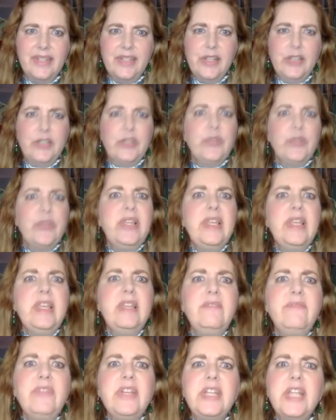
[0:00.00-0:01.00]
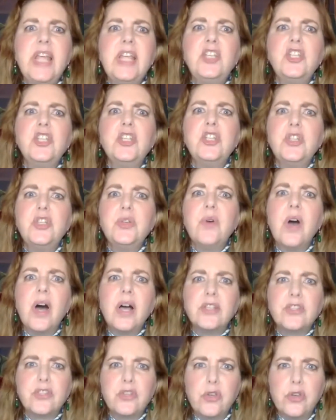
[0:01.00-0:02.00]
So the invitation to
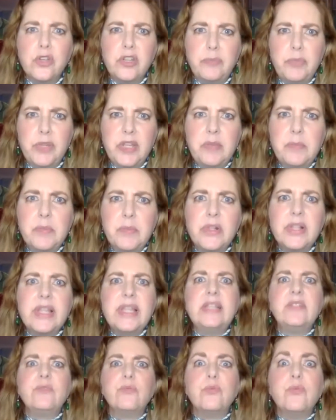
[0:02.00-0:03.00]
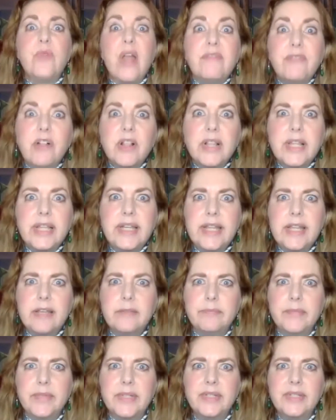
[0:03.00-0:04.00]
us, good people, is revel in
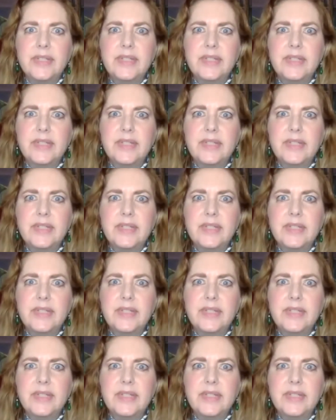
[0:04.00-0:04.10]
him.